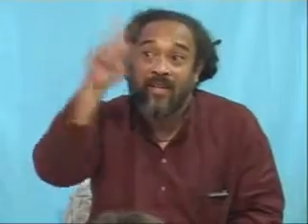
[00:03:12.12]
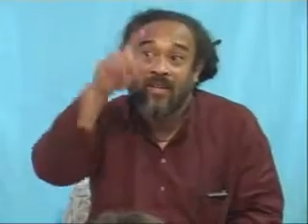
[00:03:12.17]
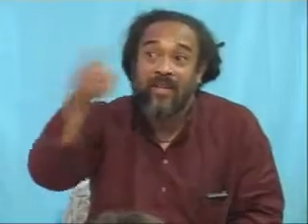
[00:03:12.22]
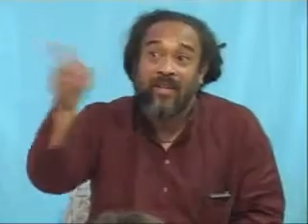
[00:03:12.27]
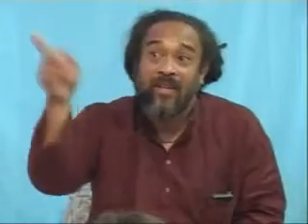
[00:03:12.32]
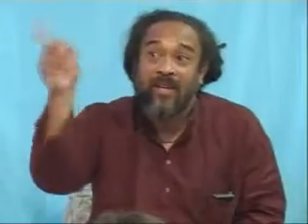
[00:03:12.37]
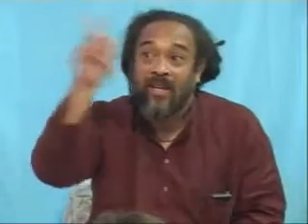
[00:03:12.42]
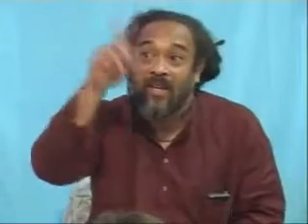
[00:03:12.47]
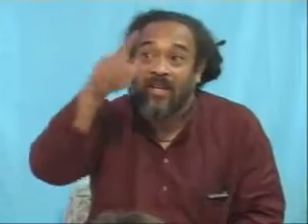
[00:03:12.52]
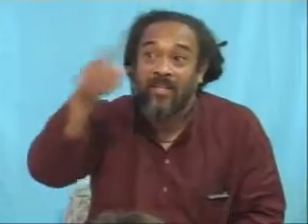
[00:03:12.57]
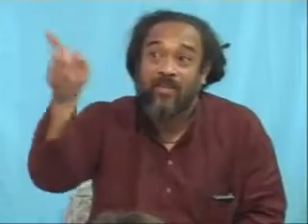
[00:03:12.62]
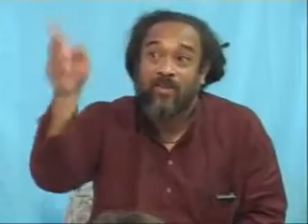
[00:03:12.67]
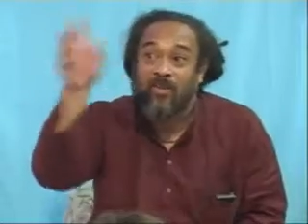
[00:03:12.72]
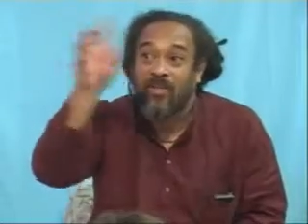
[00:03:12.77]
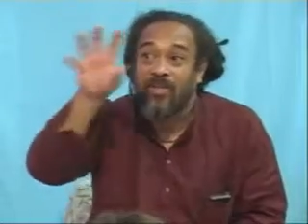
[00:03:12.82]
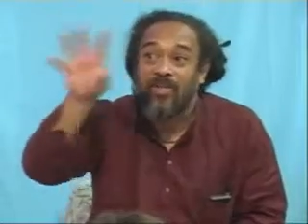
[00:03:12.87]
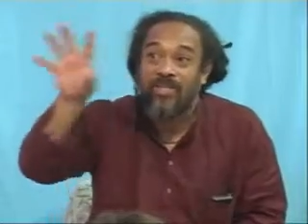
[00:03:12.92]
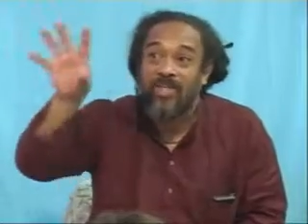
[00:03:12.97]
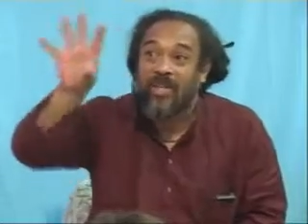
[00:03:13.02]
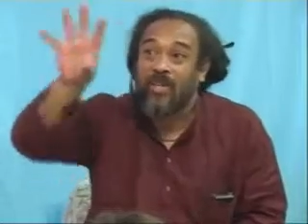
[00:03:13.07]
thing is
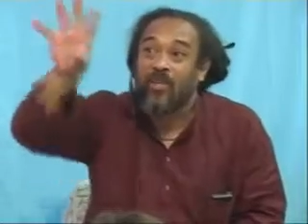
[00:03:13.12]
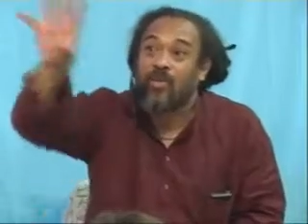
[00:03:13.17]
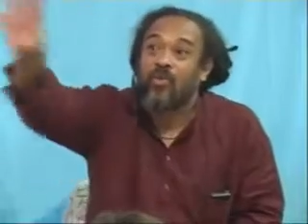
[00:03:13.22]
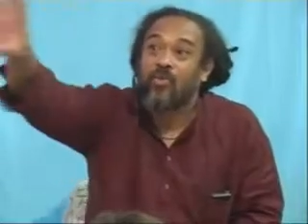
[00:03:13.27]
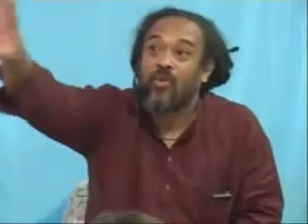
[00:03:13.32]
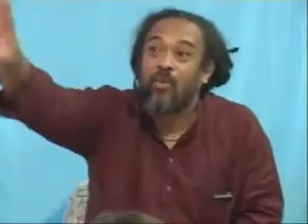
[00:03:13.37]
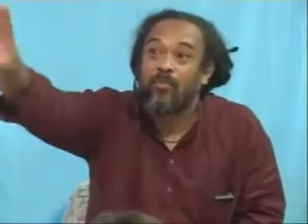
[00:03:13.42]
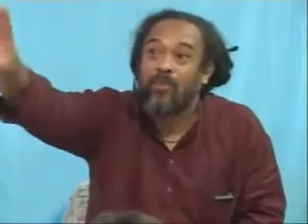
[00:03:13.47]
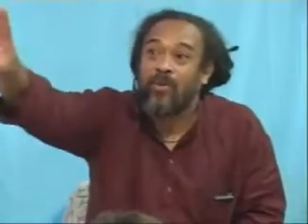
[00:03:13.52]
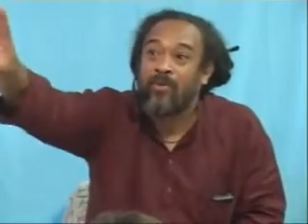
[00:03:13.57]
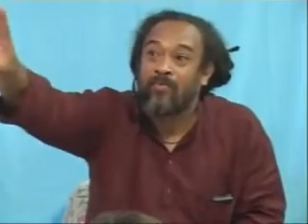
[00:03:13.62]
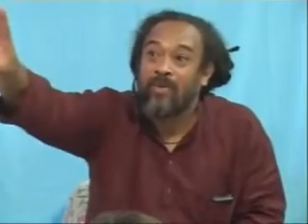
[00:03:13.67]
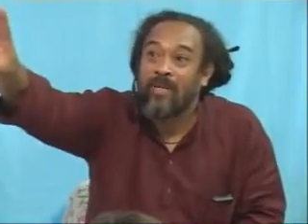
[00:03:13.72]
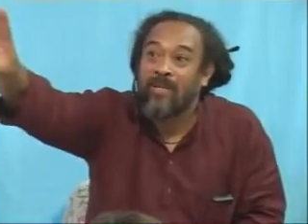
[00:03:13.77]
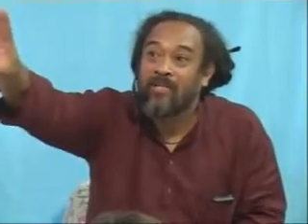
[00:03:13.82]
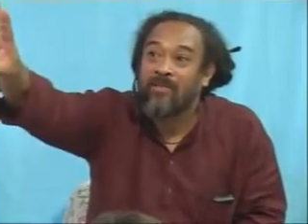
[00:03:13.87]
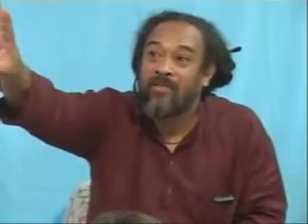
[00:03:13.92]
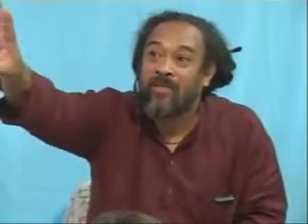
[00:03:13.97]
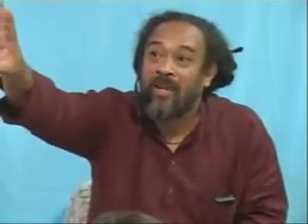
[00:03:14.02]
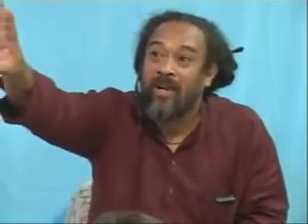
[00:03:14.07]
going to take you to a pure
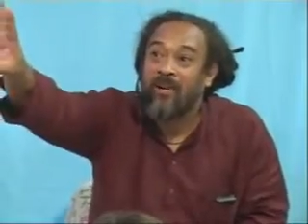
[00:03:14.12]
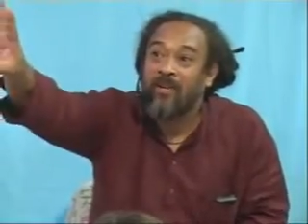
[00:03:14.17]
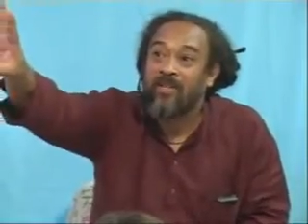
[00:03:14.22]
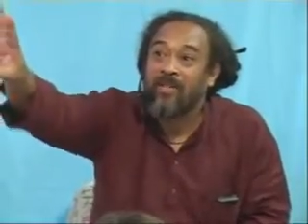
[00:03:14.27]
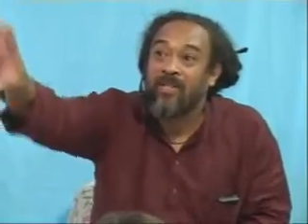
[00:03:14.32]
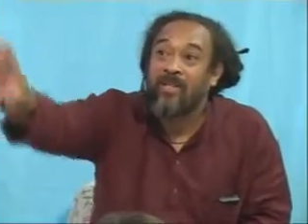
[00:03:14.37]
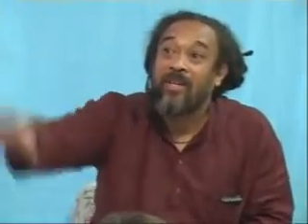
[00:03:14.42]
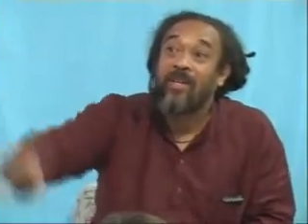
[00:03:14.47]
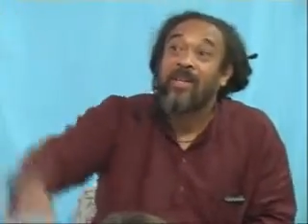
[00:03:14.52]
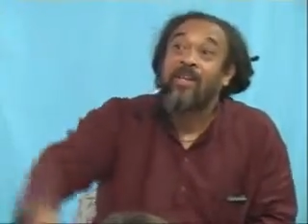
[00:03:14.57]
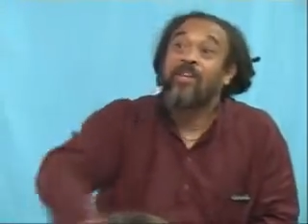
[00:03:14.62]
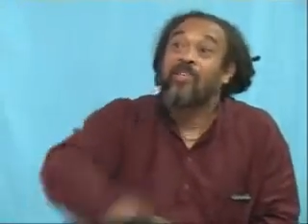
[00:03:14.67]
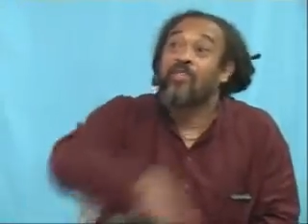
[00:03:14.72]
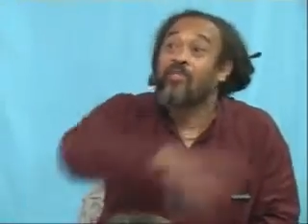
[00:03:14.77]
place of clarity.